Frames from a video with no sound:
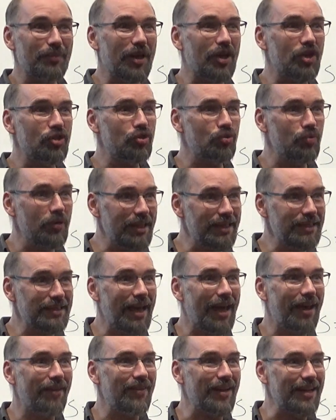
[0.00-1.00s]
because you need to
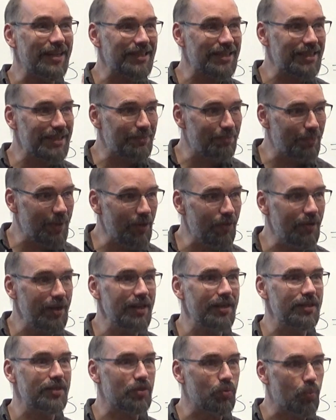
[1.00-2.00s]
have an
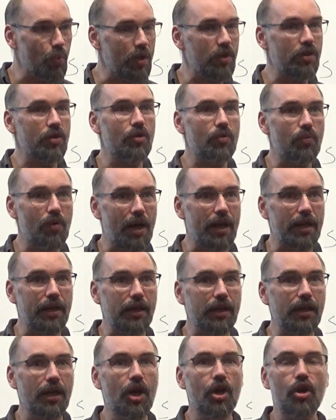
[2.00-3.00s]
experience with your
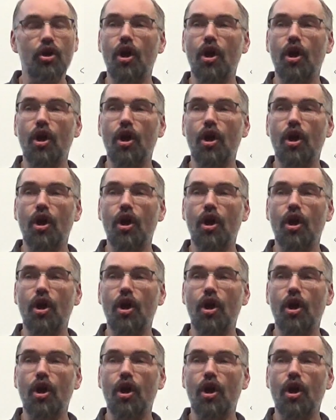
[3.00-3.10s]
writing,